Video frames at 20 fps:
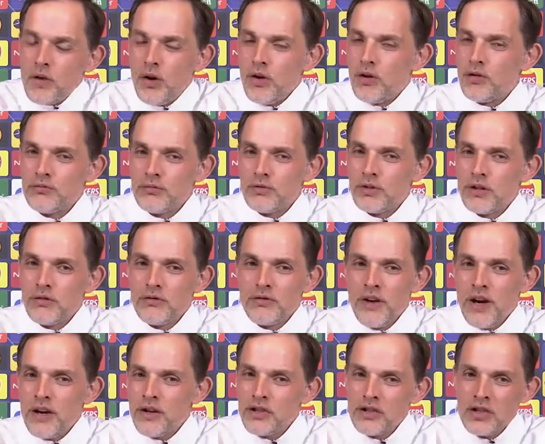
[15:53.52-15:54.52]
I'm
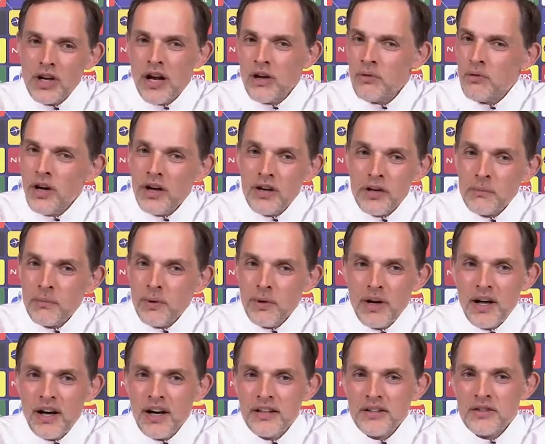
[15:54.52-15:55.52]
very shy, very
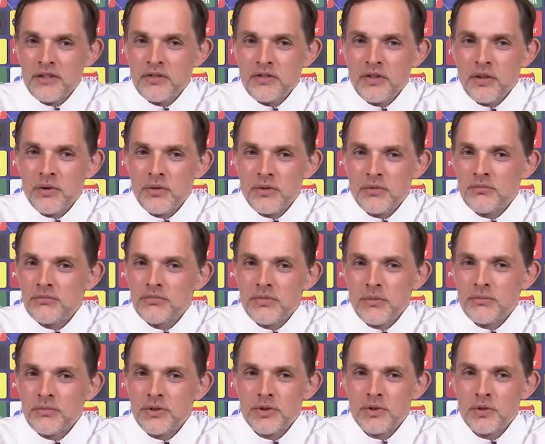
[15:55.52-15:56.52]
polite, so
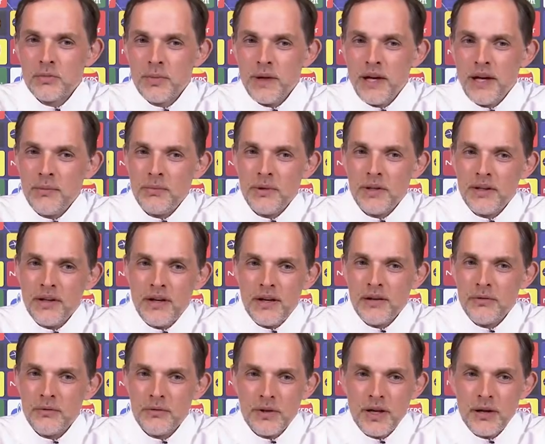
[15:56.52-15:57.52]
I'm super happy.
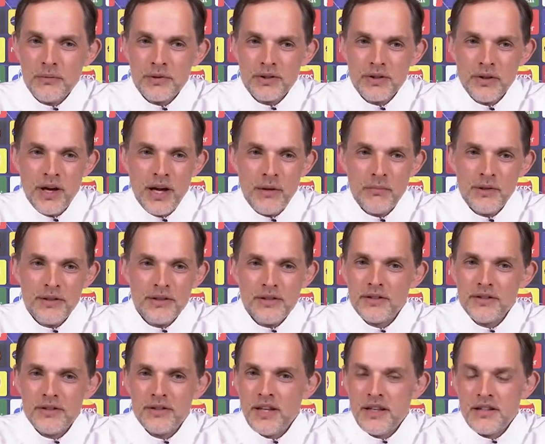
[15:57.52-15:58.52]
I'm so happy
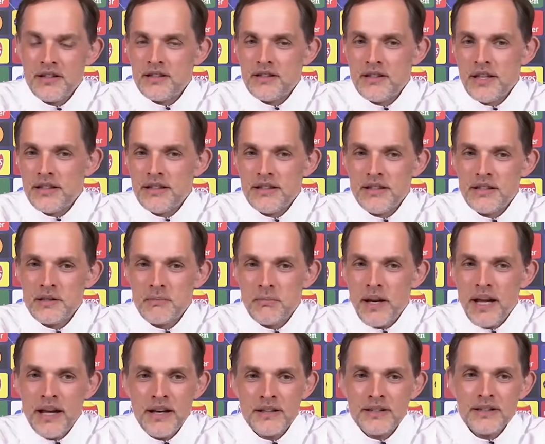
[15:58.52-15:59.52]
that these
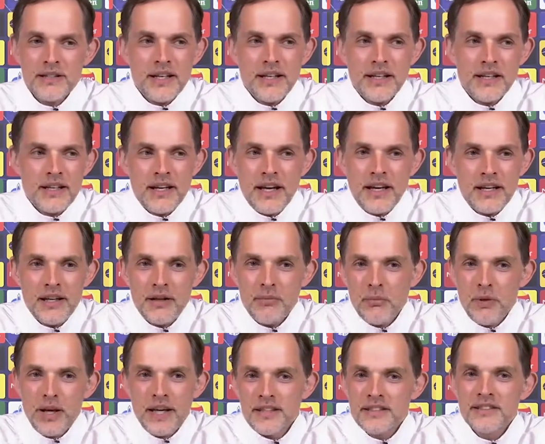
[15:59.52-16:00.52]
players like
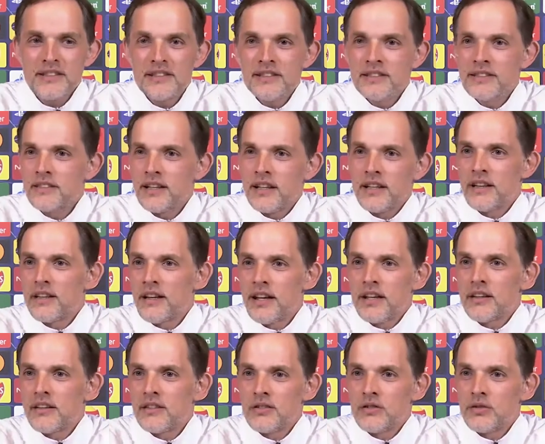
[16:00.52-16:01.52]
him exist,
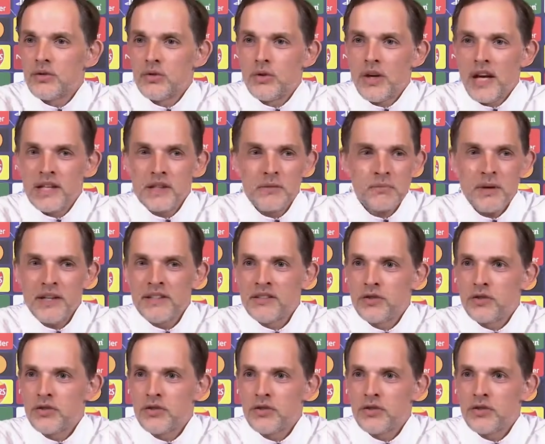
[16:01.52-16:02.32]
and to express